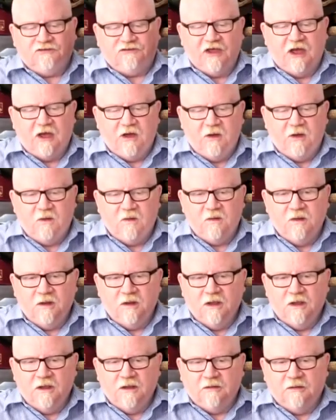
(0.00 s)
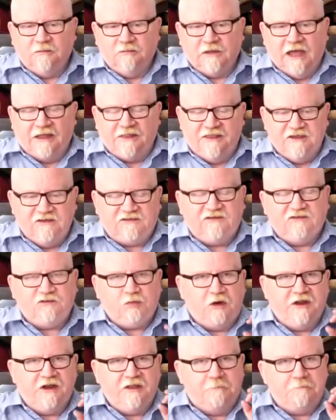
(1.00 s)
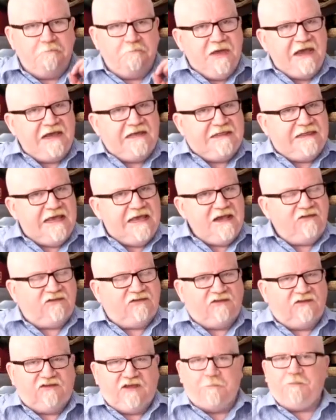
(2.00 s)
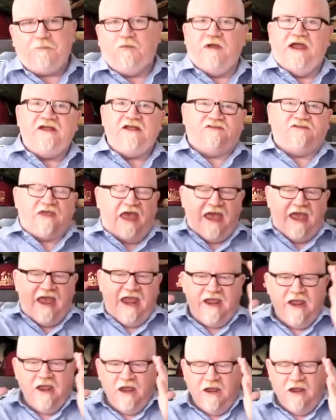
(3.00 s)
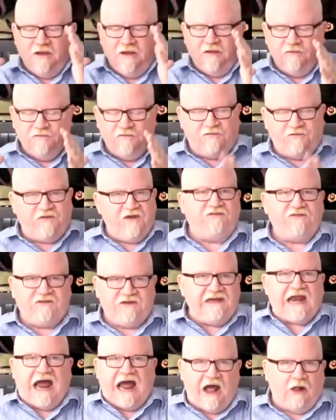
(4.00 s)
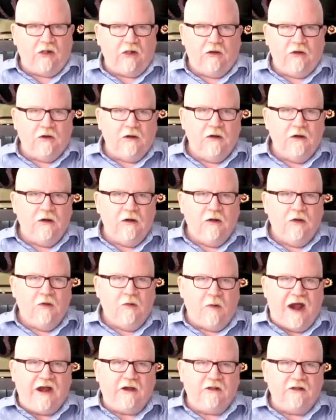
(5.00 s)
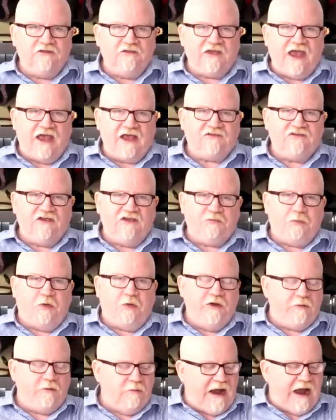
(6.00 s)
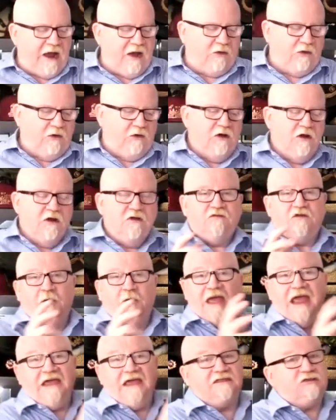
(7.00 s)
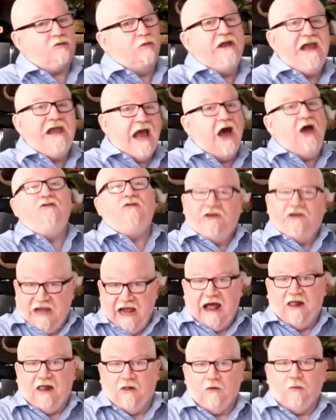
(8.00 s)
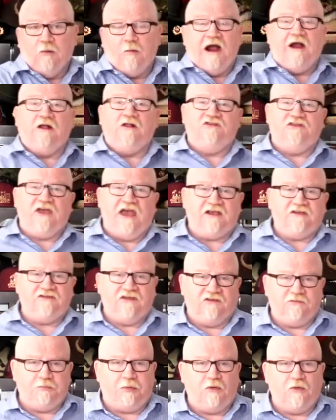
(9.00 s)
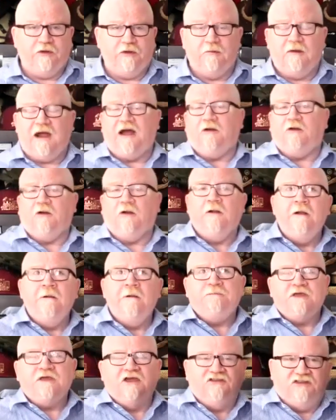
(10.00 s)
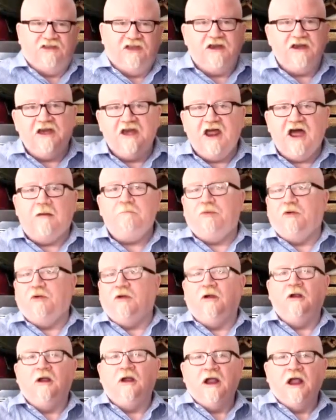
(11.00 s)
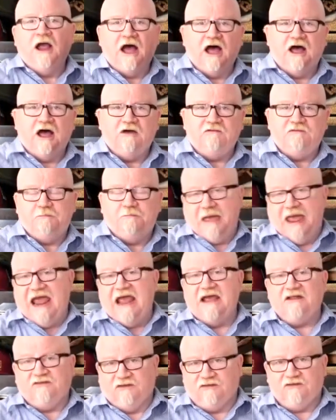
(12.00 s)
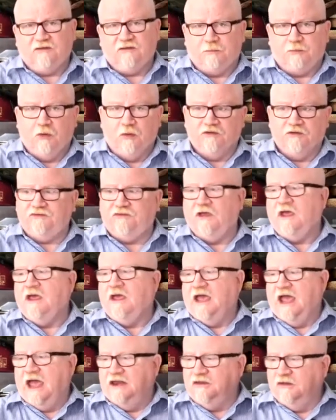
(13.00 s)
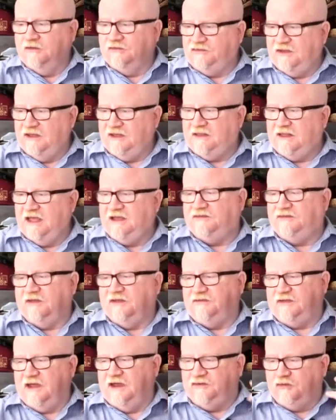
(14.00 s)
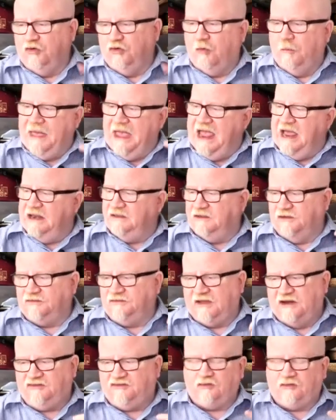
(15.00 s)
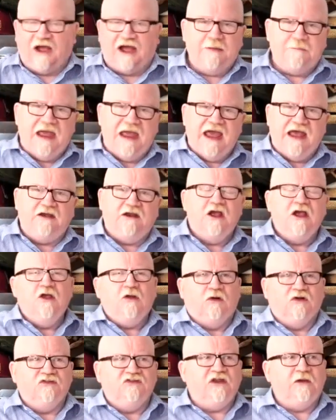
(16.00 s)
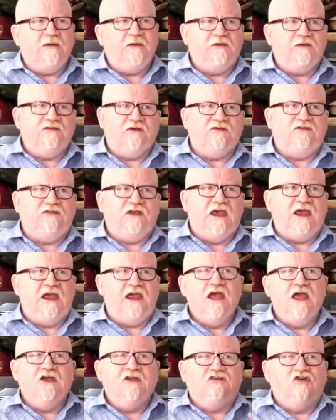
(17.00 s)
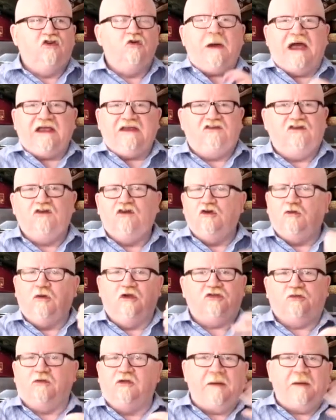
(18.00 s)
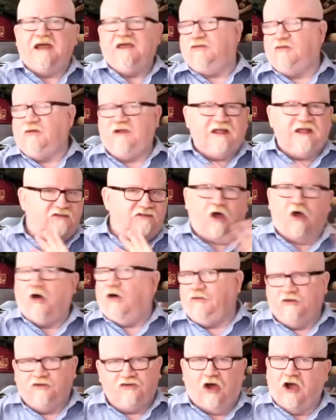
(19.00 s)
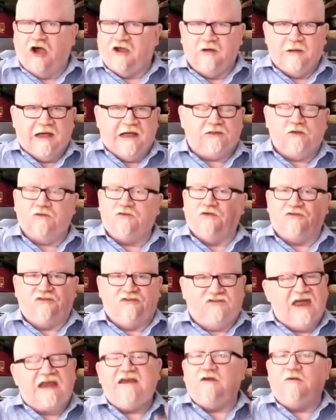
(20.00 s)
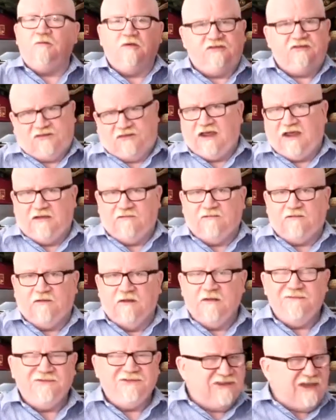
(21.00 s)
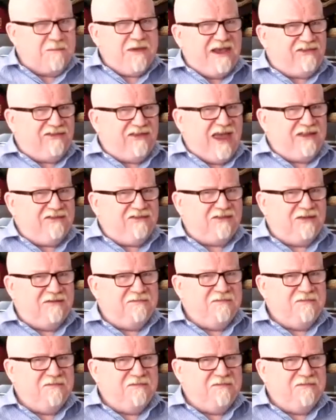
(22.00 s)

So, and this is one of the big things that separates a $50 wireless access point router from a $300 wireless access point router, is the number of bands it supports. And you'll see things, they'll say dual band, they'll say tri-band, or sometimes you'll see 2x2 or 3x3. That's all they're talking about. Those are send and receive. Does that make sense?